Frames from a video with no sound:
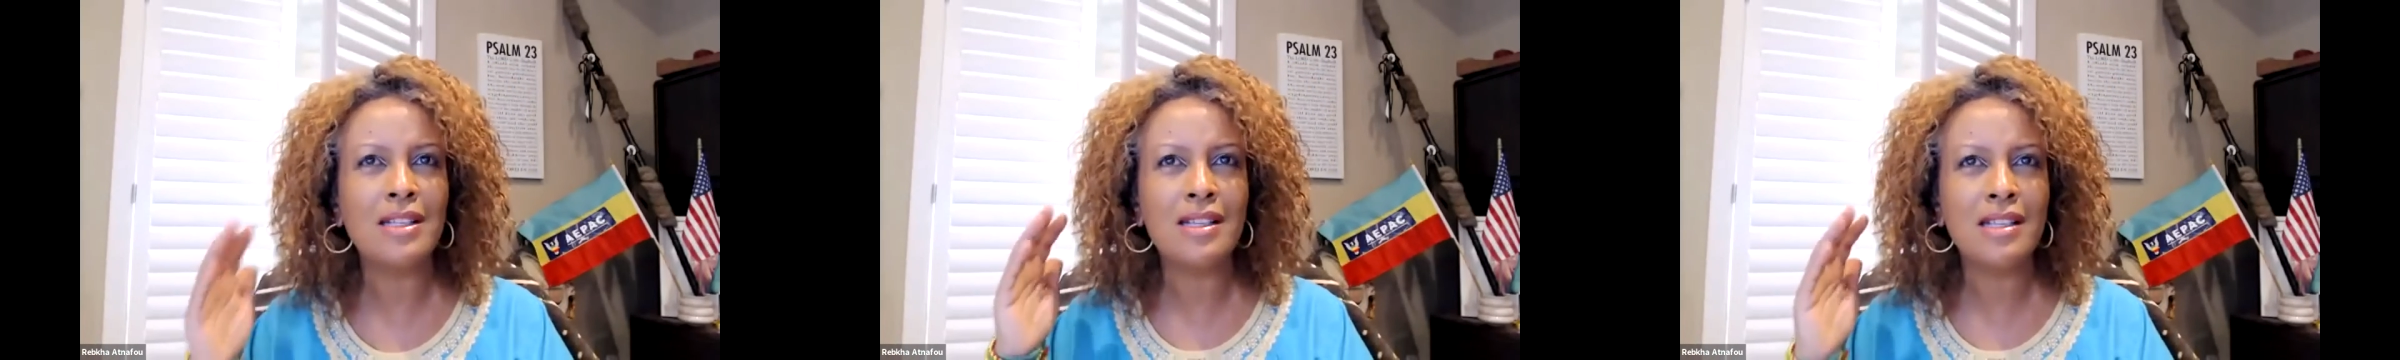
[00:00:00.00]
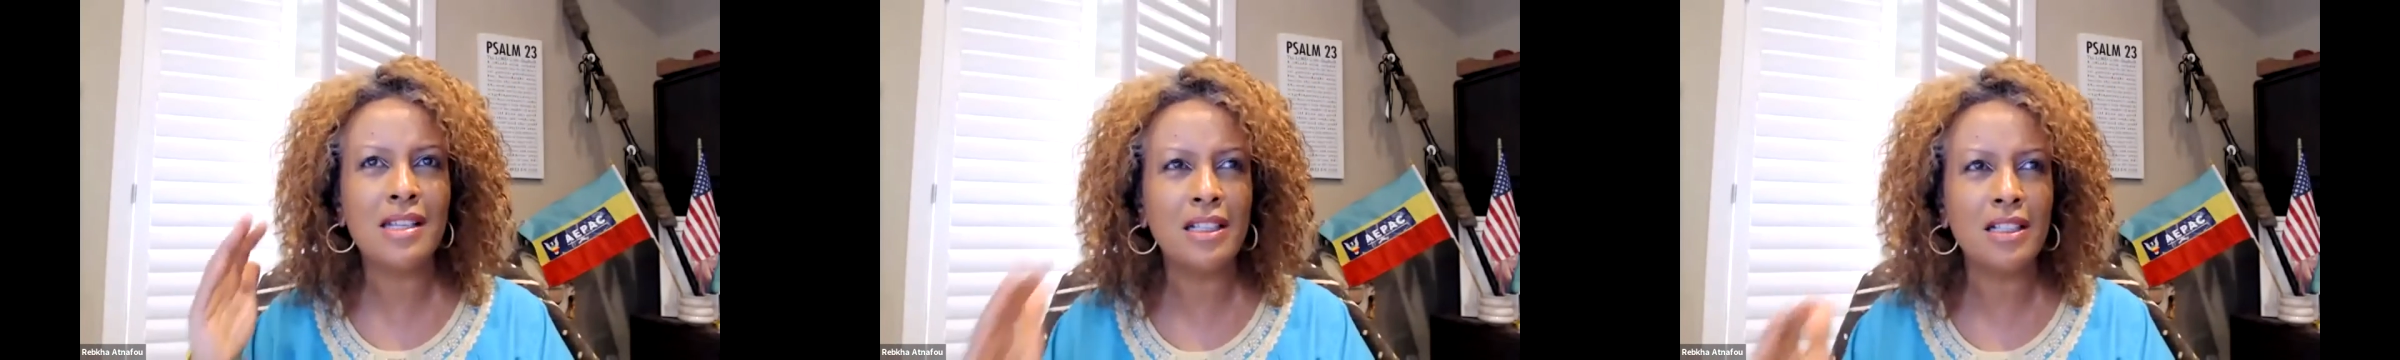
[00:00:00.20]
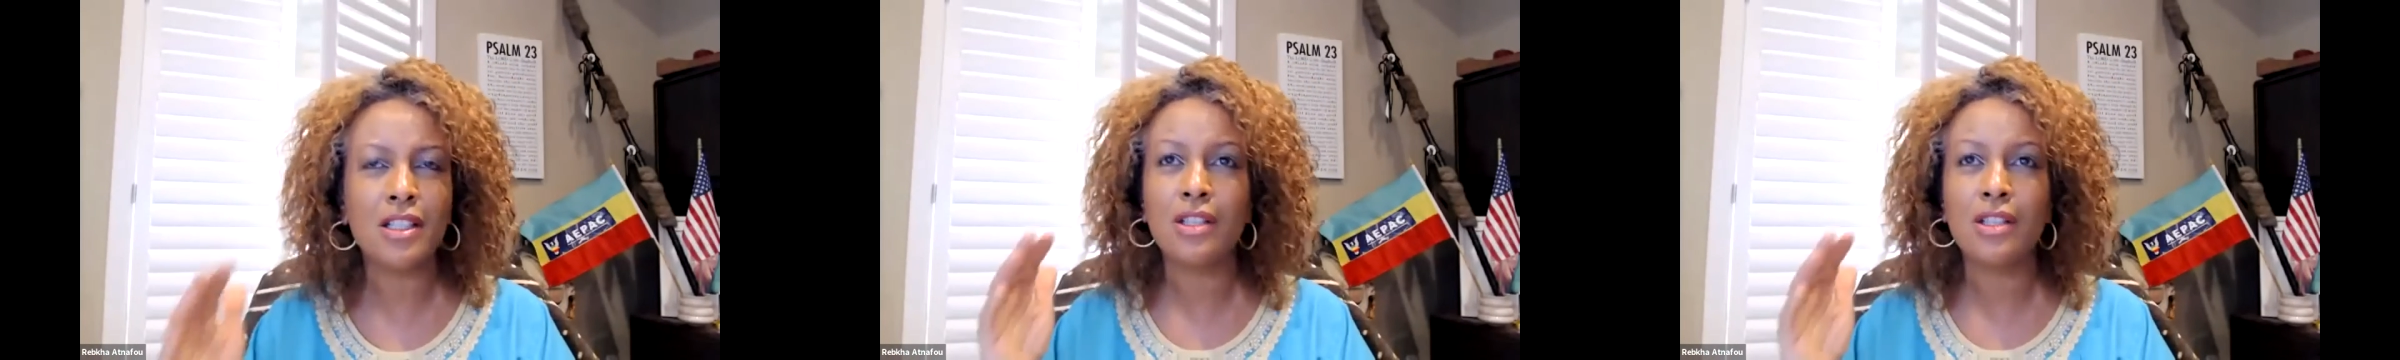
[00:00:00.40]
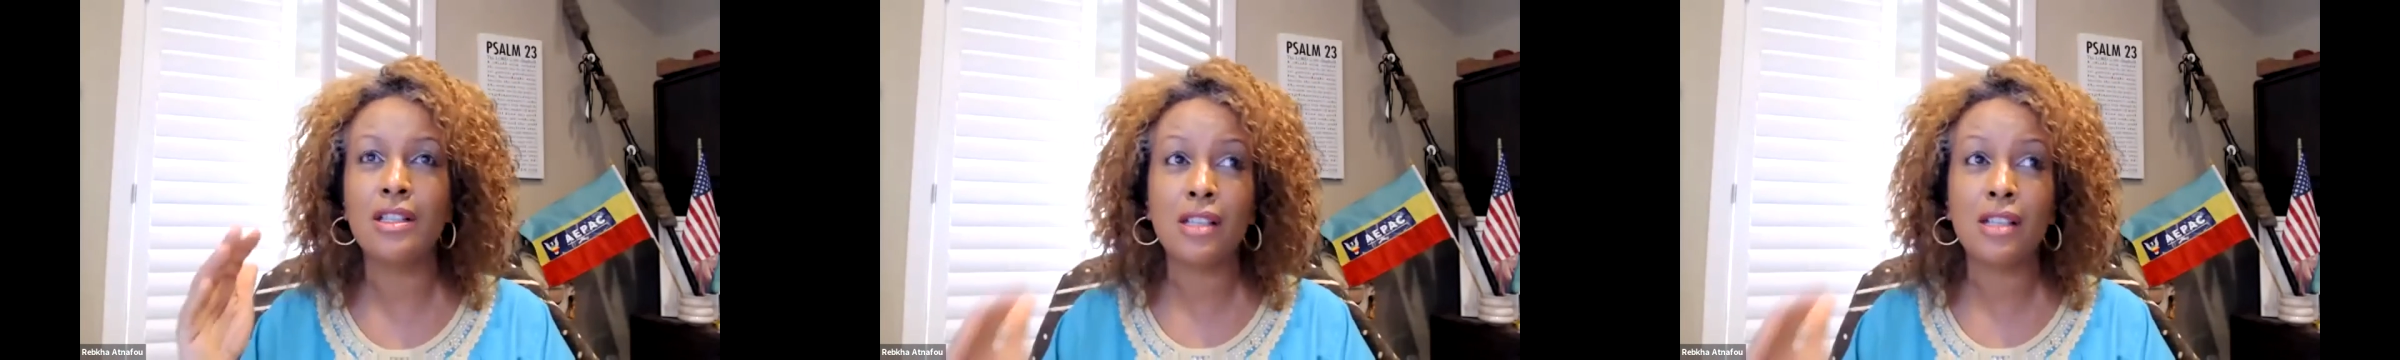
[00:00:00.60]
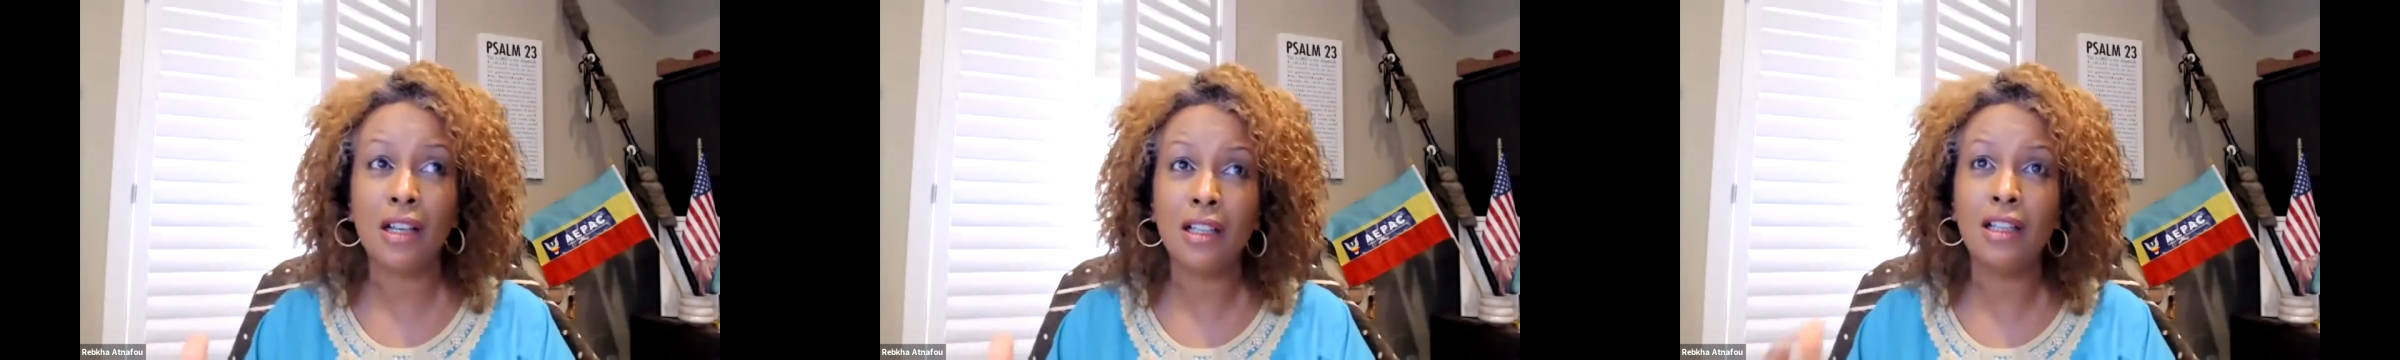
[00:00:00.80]
serious
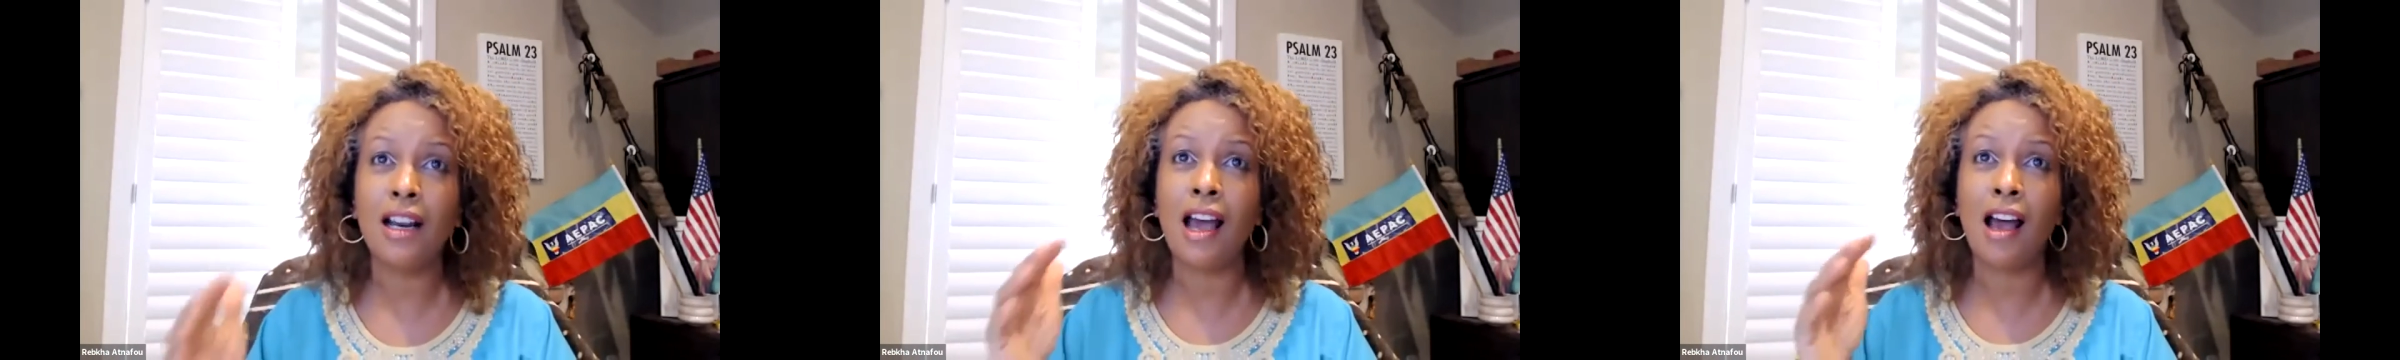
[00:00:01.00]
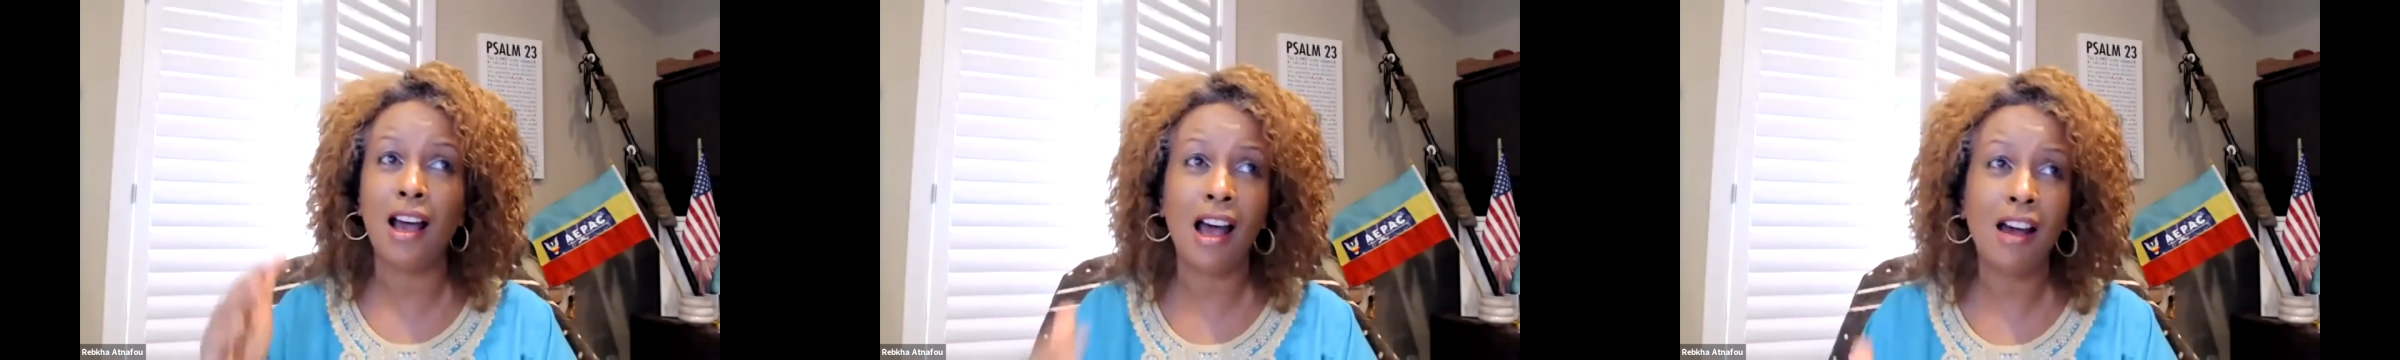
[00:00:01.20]
concern in